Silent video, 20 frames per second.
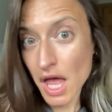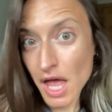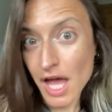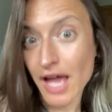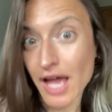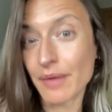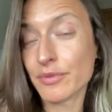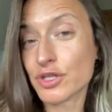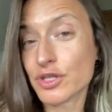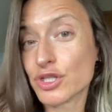
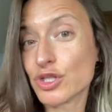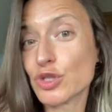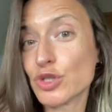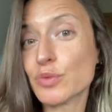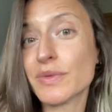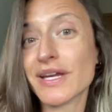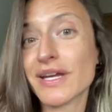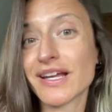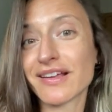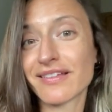I'm
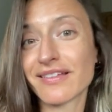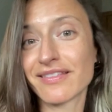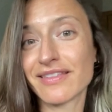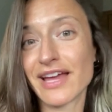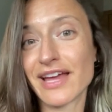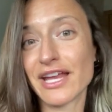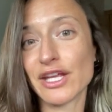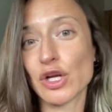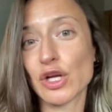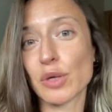assuming
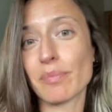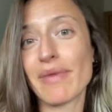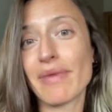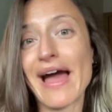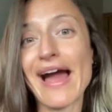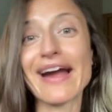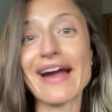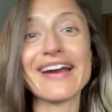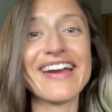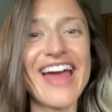that you're
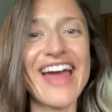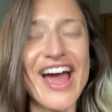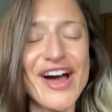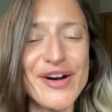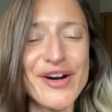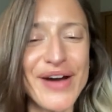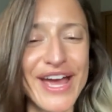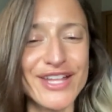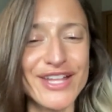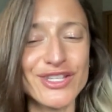back
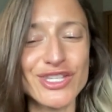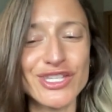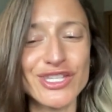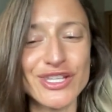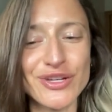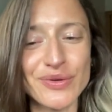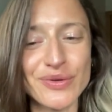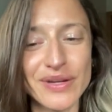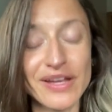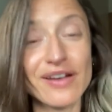now, and
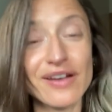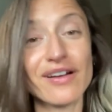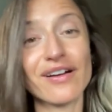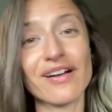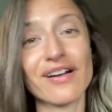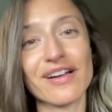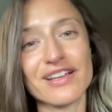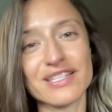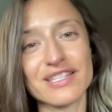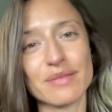so here
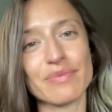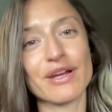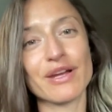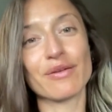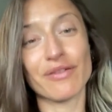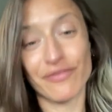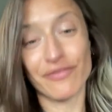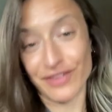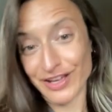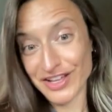is the big
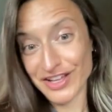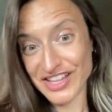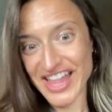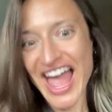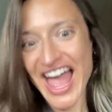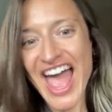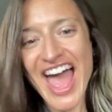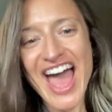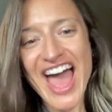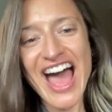reveal.
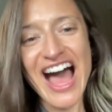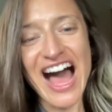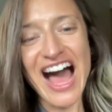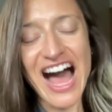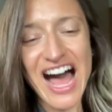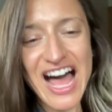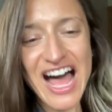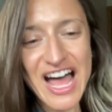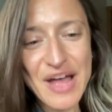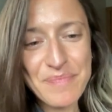
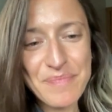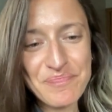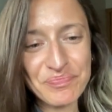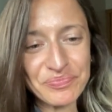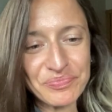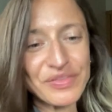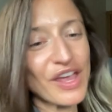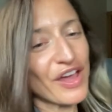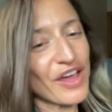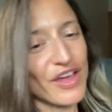
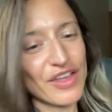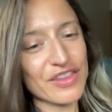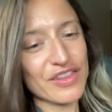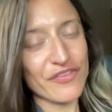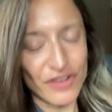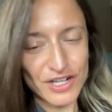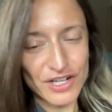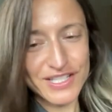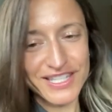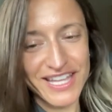The
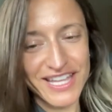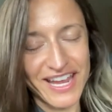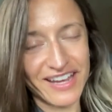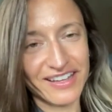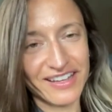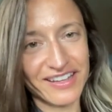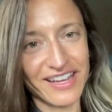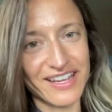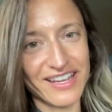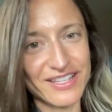first
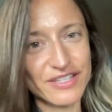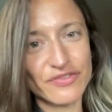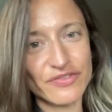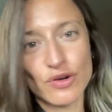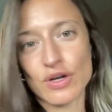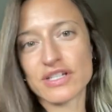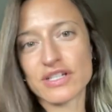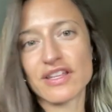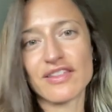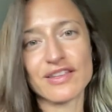thing is, of
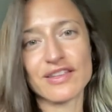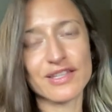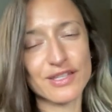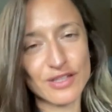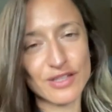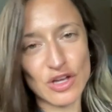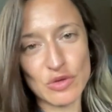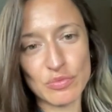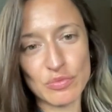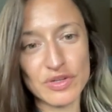course, that this is
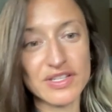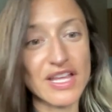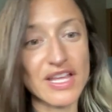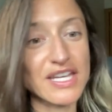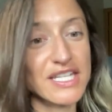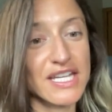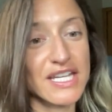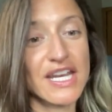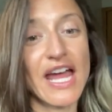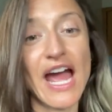all
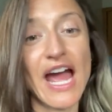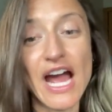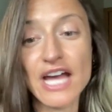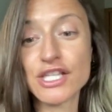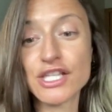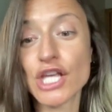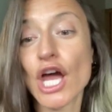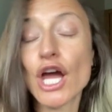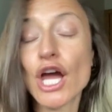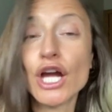presented
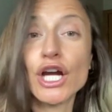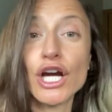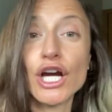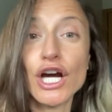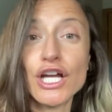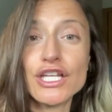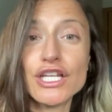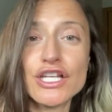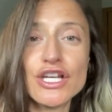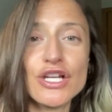as
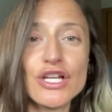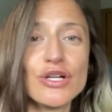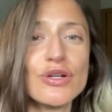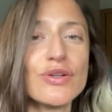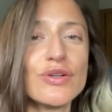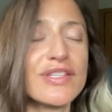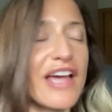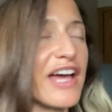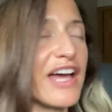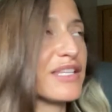good
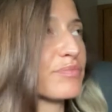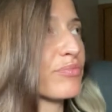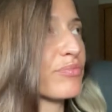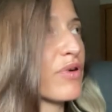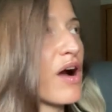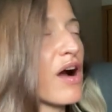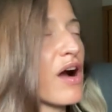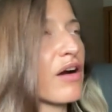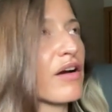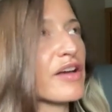news, as
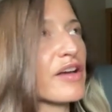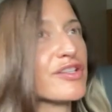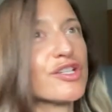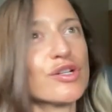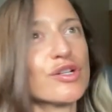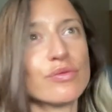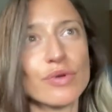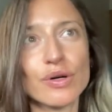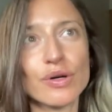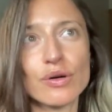progress
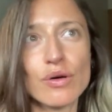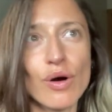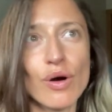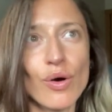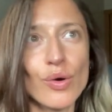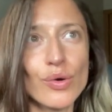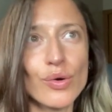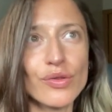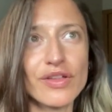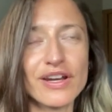to a
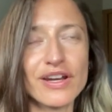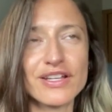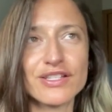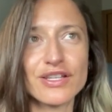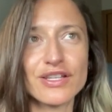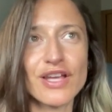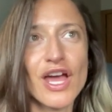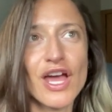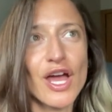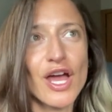goal that is,
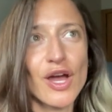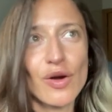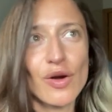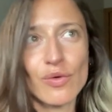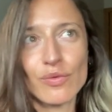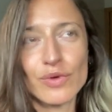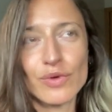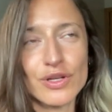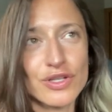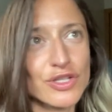
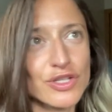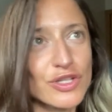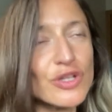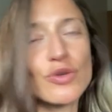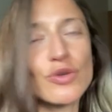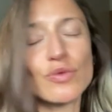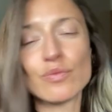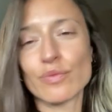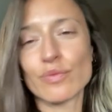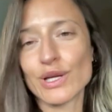we
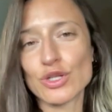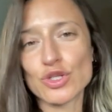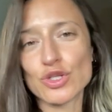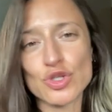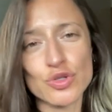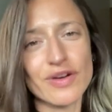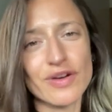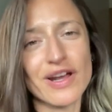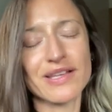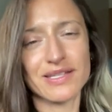assume, we
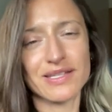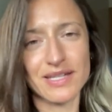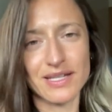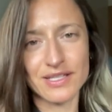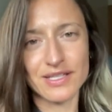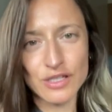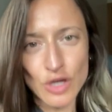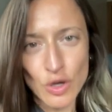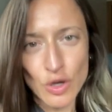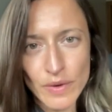trust,
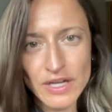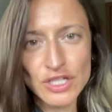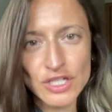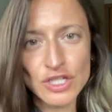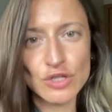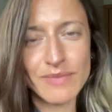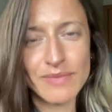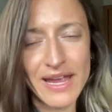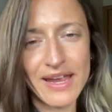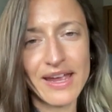is going
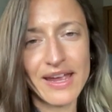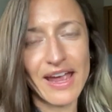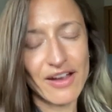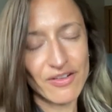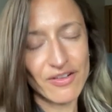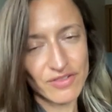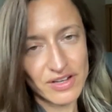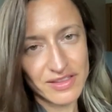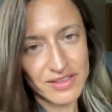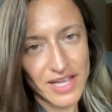to make
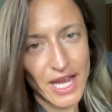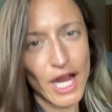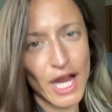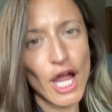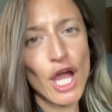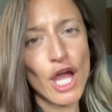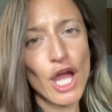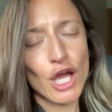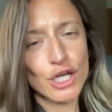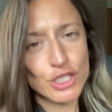everything
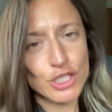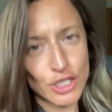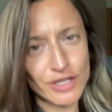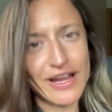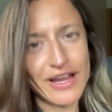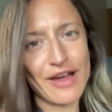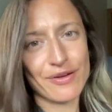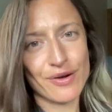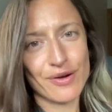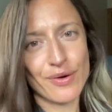turn
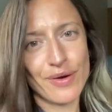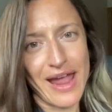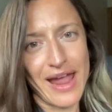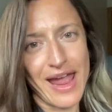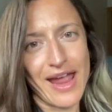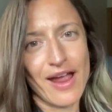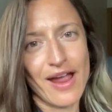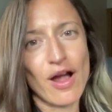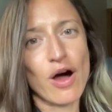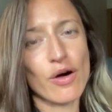out
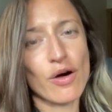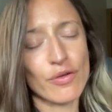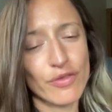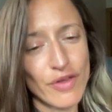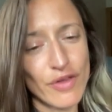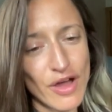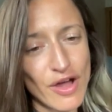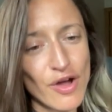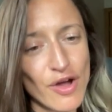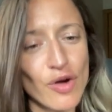okay,
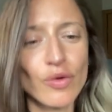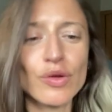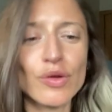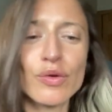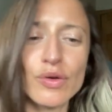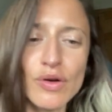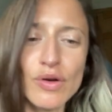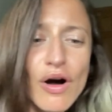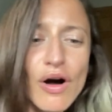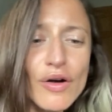although you
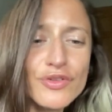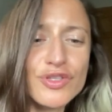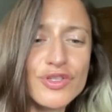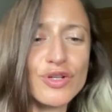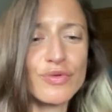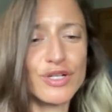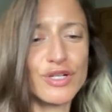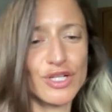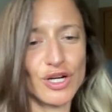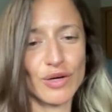could
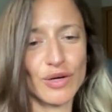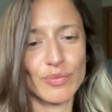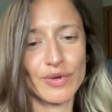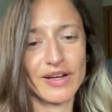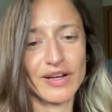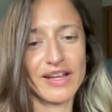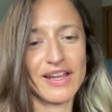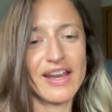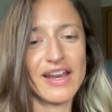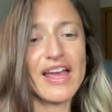also
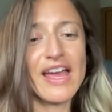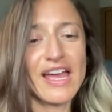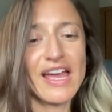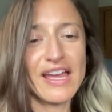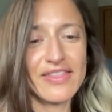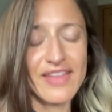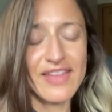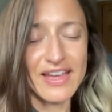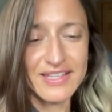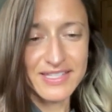interpret it
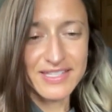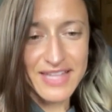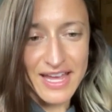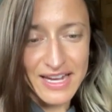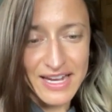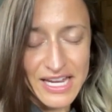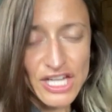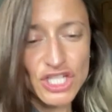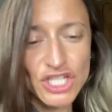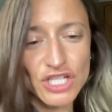as
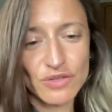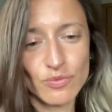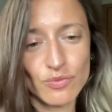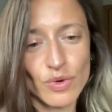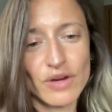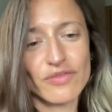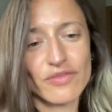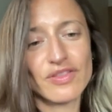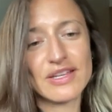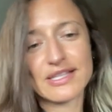that each
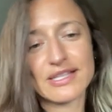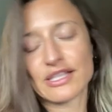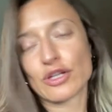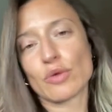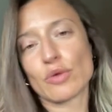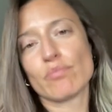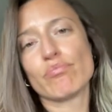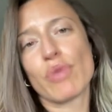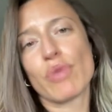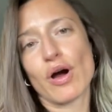one of these
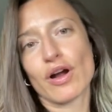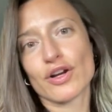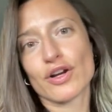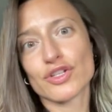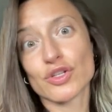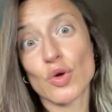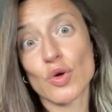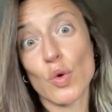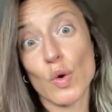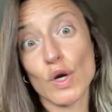little
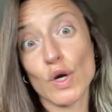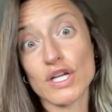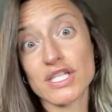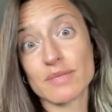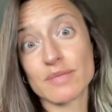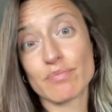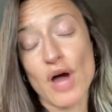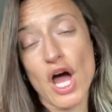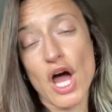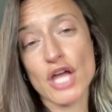bars
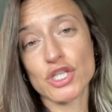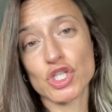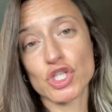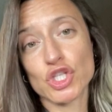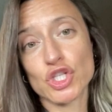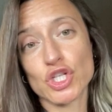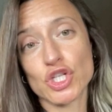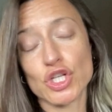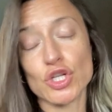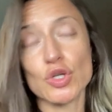
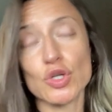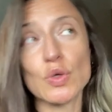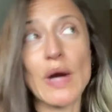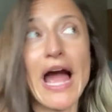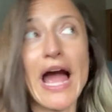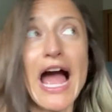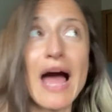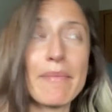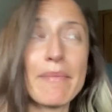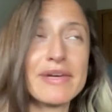corresponds to
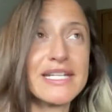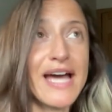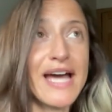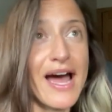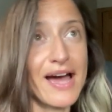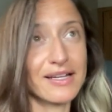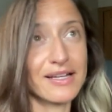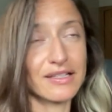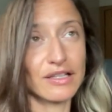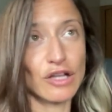
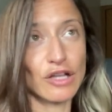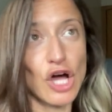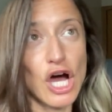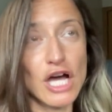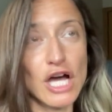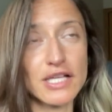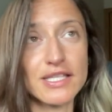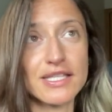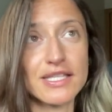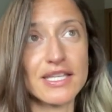habitat
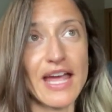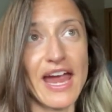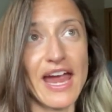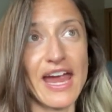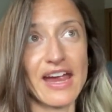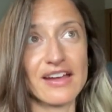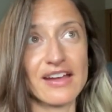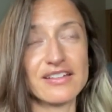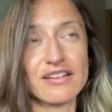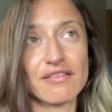loss
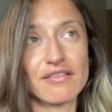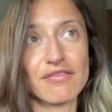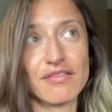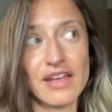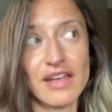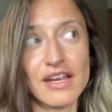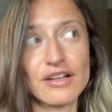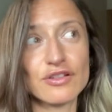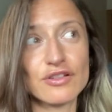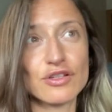and
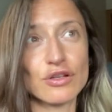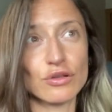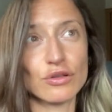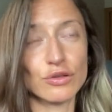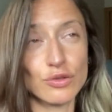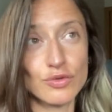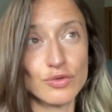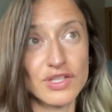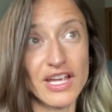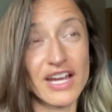things
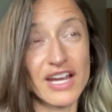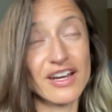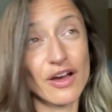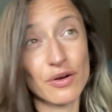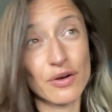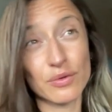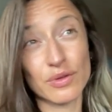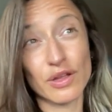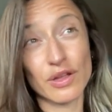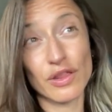losing
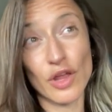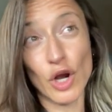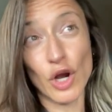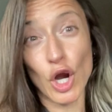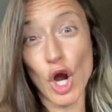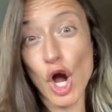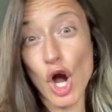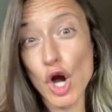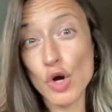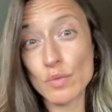not only
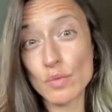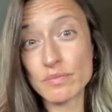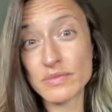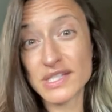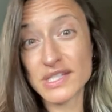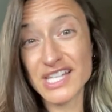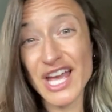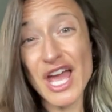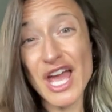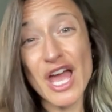their
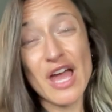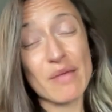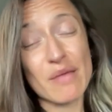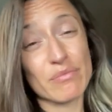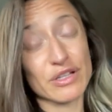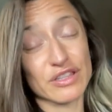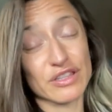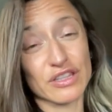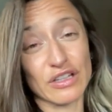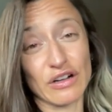homes,
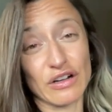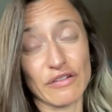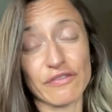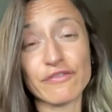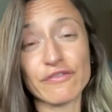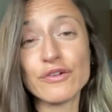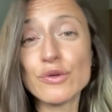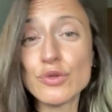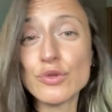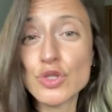but their
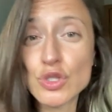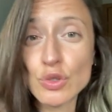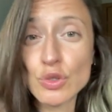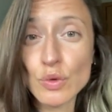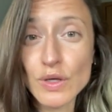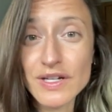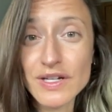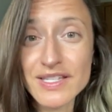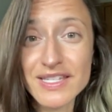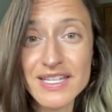food
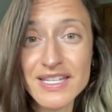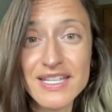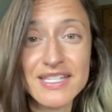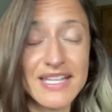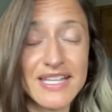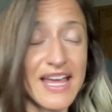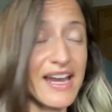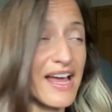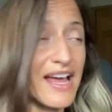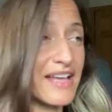
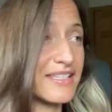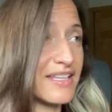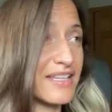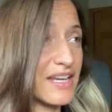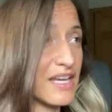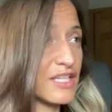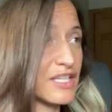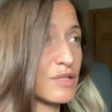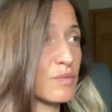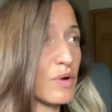sources. And as it
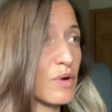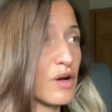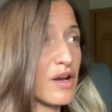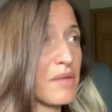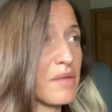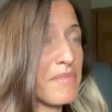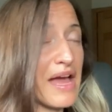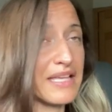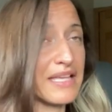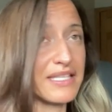is, we're in
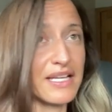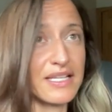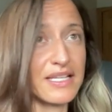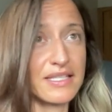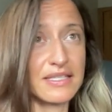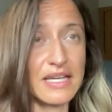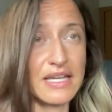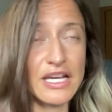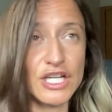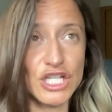a mass
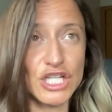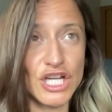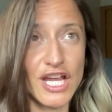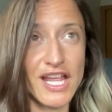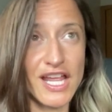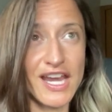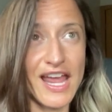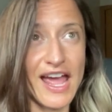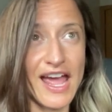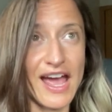
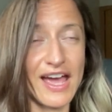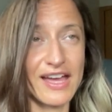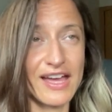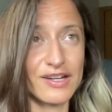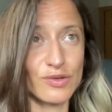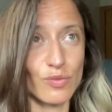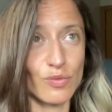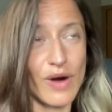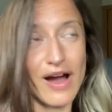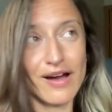extinction,
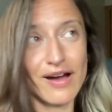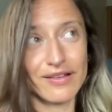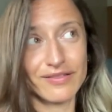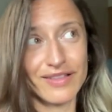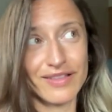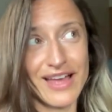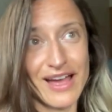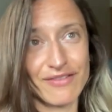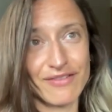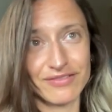and
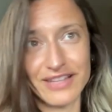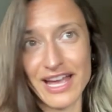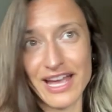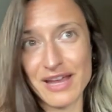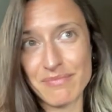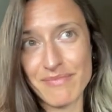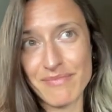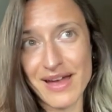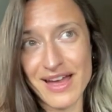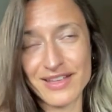wildlife,
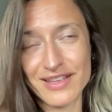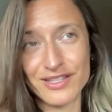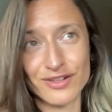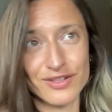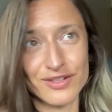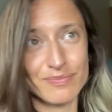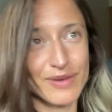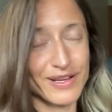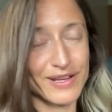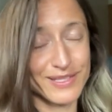land mass,
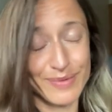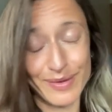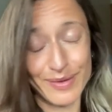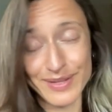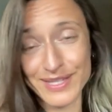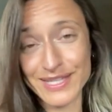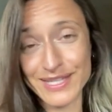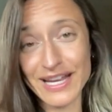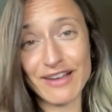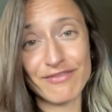you're
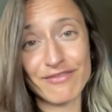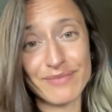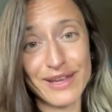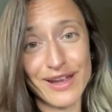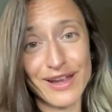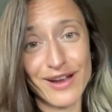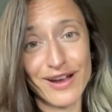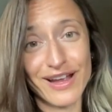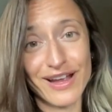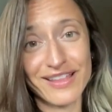probably sick of me
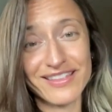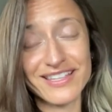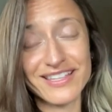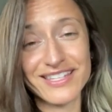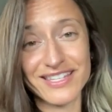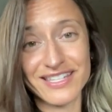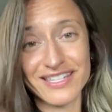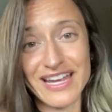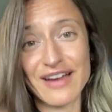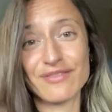hearing
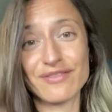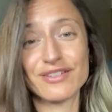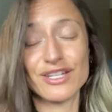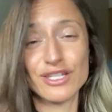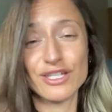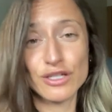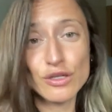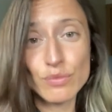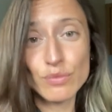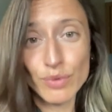this, is down
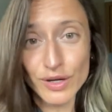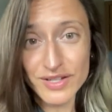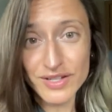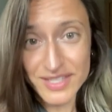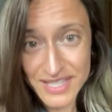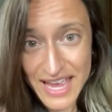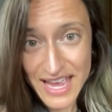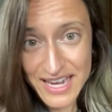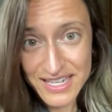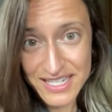to
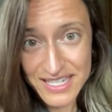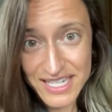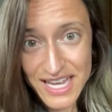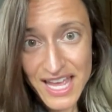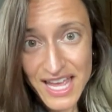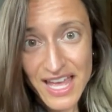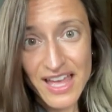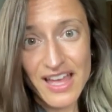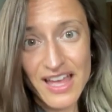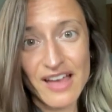2%
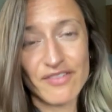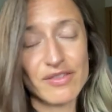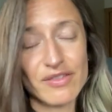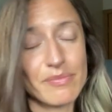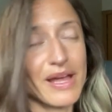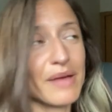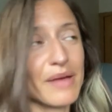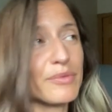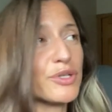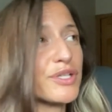of the
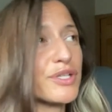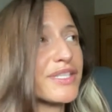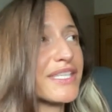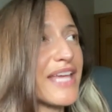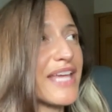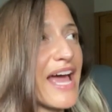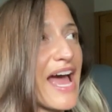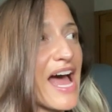mammals.